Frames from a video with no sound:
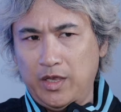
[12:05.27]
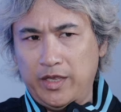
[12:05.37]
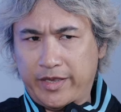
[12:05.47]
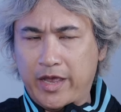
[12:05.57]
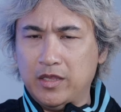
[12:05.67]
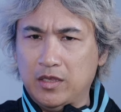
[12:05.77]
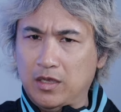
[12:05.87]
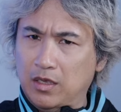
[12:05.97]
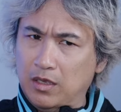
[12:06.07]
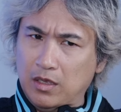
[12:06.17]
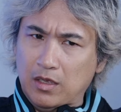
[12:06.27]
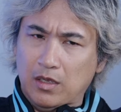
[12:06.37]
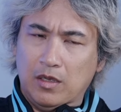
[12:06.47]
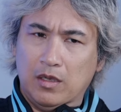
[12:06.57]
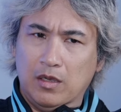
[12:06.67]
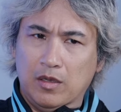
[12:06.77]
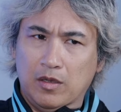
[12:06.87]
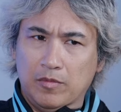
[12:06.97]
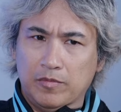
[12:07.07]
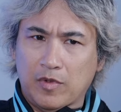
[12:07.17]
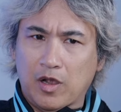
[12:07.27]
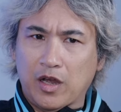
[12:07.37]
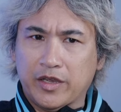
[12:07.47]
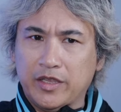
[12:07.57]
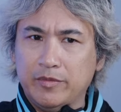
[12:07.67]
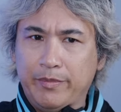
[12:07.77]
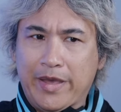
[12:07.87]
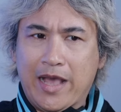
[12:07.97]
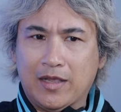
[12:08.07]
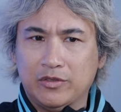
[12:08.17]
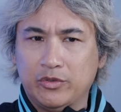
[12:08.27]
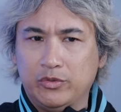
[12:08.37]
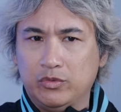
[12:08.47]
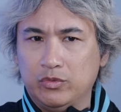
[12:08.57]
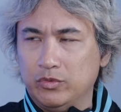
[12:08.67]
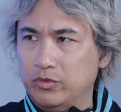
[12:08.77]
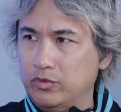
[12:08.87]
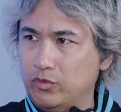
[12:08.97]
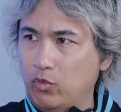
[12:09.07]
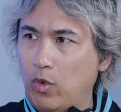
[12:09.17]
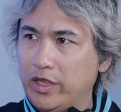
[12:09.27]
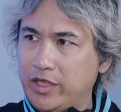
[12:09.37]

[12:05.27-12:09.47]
kind of harkened back to what I